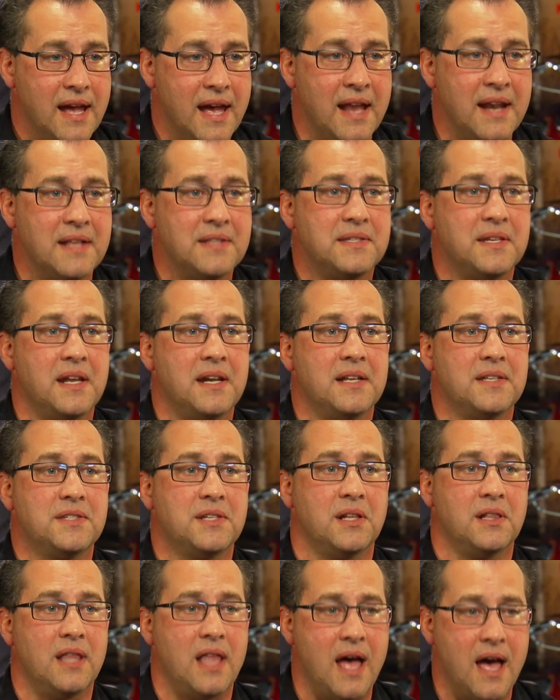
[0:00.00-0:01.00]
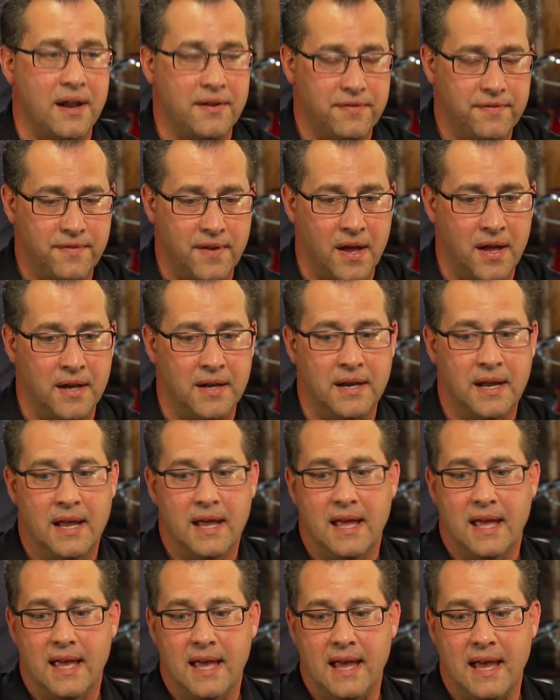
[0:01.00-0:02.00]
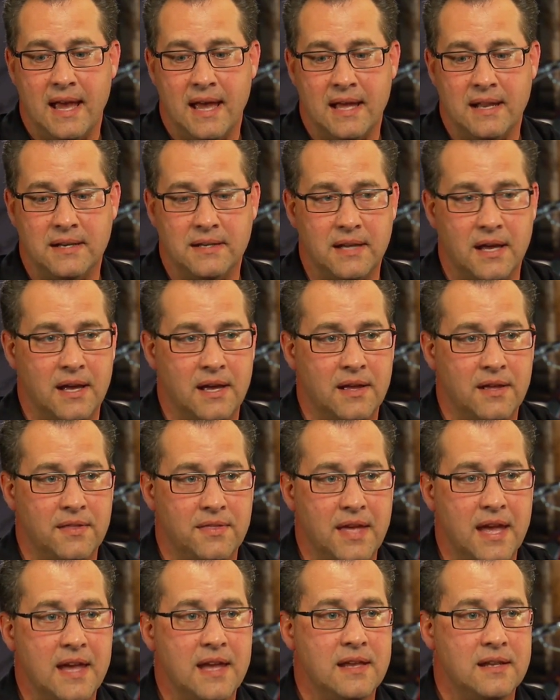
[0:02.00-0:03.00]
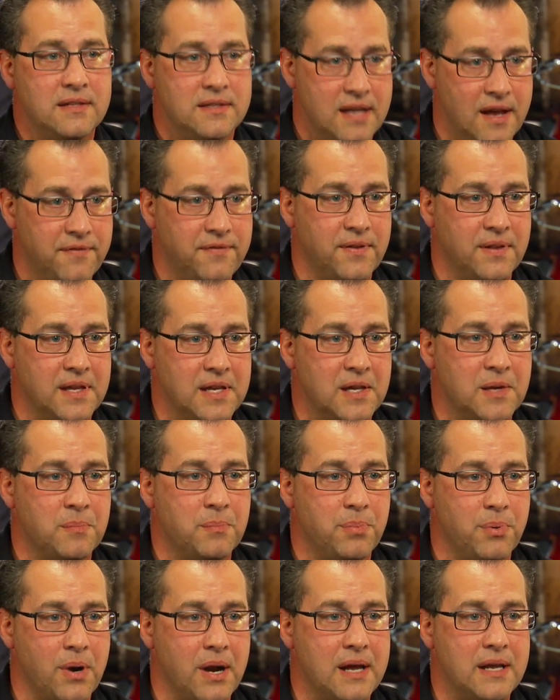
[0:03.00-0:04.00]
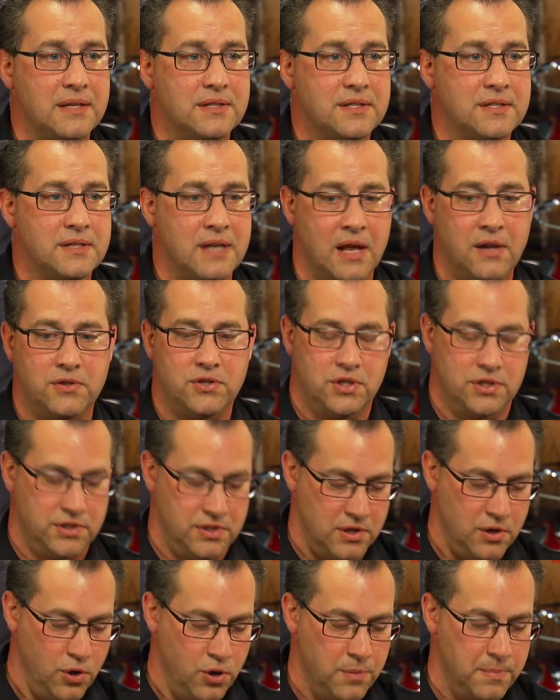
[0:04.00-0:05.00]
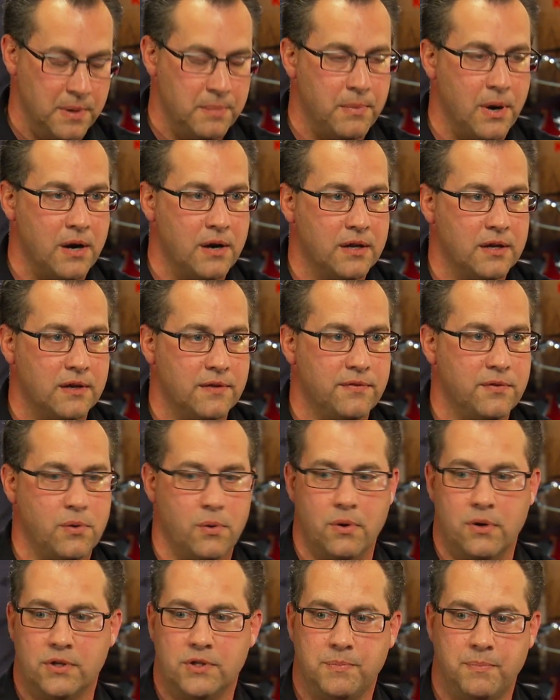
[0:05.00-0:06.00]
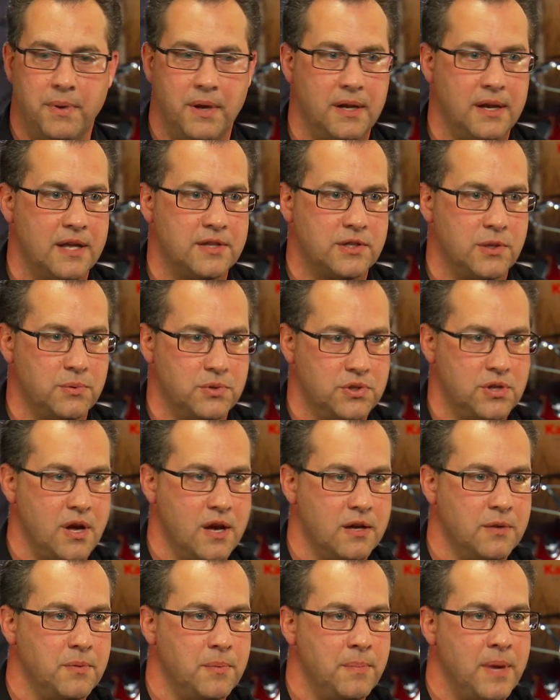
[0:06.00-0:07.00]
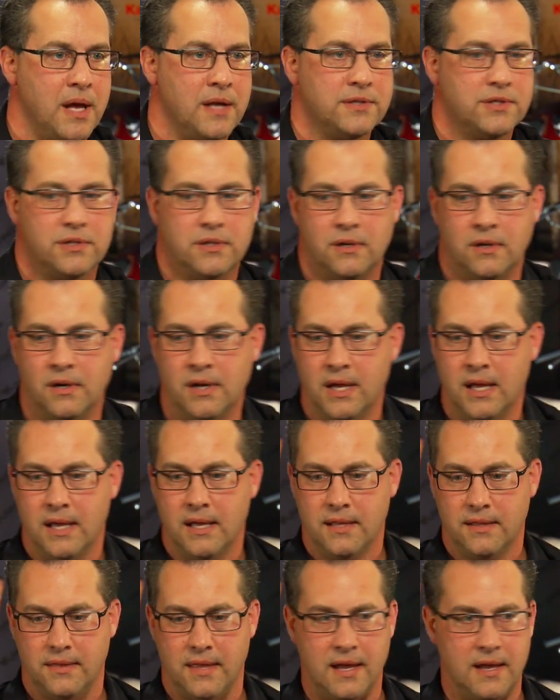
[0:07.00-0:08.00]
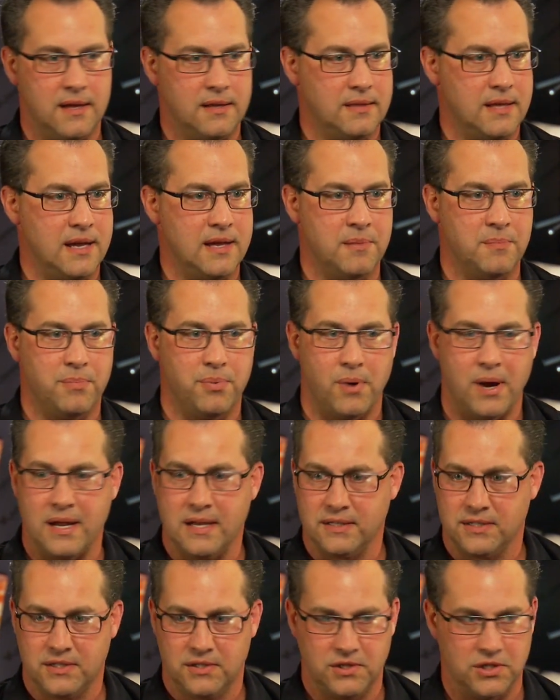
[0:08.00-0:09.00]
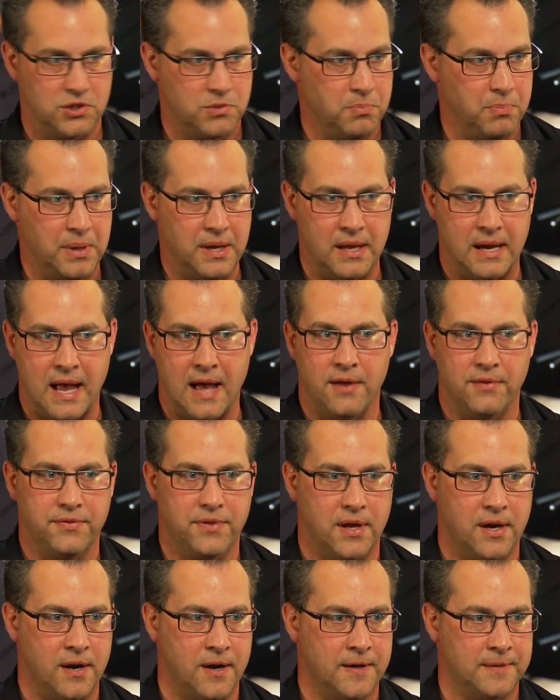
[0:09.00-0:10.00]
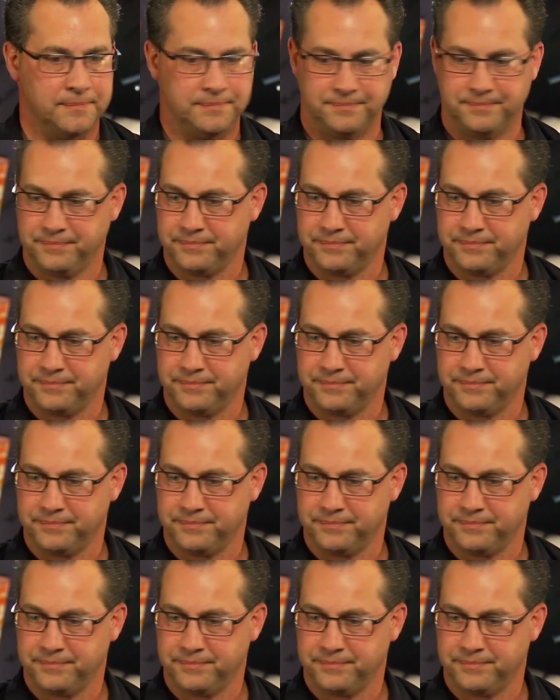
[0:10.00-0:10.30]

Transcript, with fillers: And it's, and it's a lot of fun. And uh, they definitely embrace not just the urban market, of course, but as I was talking about Monster, they, they embrace just being out there